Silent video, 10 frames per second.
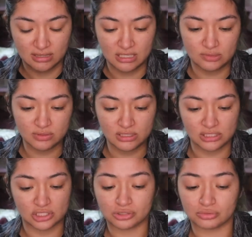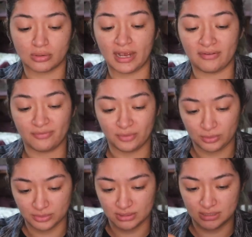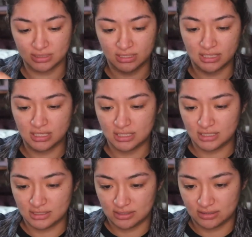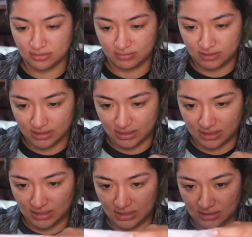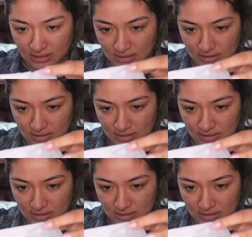This one does a tri-fold. Okay.